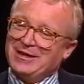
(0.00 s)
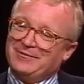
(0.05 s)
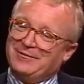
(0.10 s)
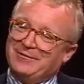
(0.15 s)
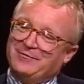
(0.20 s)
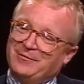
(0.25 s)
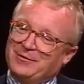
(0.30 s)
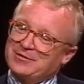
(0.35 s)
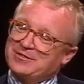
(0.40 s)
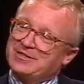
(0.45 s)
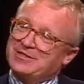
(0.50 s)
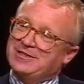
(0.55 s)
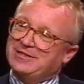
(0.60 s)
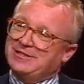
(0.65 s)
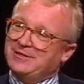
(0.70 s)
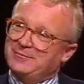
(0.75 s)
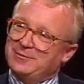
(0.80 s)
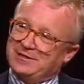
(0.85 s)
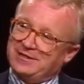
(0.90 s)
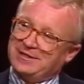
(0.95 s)
the first thing they
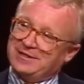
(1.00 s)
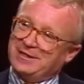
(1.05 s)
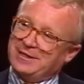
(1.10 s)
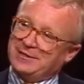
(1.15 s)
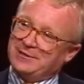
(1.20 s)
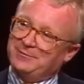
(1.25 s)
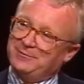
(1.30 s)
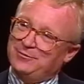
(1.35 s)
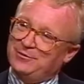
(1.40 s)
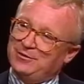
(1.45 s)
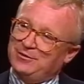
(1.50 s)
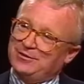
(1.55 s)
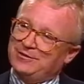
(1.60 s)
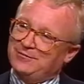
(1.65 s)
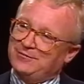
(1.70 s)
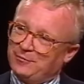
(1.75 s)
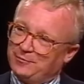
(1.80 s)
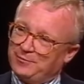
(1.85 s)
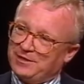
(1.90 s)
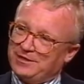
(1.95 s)
did when they got the book,
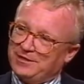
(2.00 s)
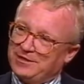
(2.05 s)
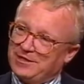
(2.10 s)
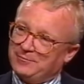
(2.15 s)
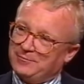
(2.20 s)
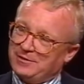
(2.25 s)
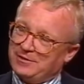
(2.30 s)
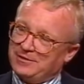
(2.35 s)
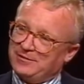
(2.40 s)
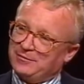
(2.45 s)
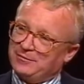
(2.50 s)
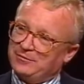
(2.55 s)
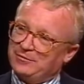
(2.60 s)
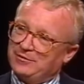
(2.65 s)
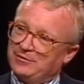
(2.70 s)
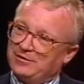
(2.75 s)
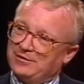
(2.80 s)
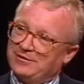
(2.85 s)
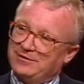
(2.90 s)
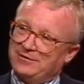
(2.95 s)
they'll pick it up and they'll
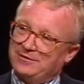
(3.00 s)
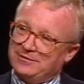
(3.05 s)
look,